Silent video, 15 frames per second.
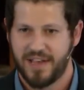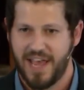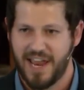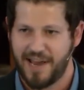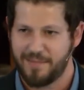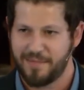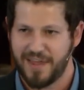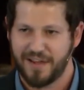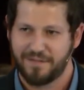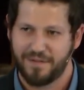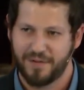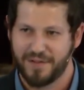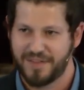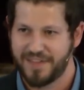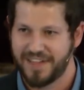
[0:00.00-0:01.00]
And I'm
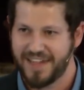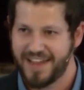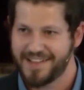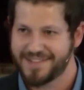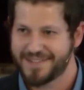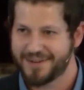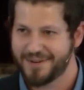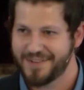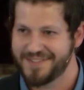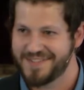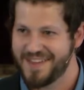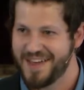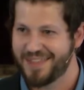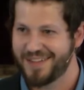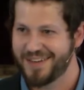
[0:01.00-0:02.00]
thankful that the answer is
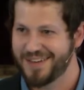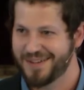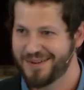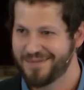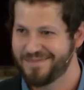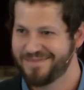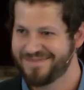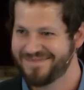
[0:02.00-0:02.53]
nothing new.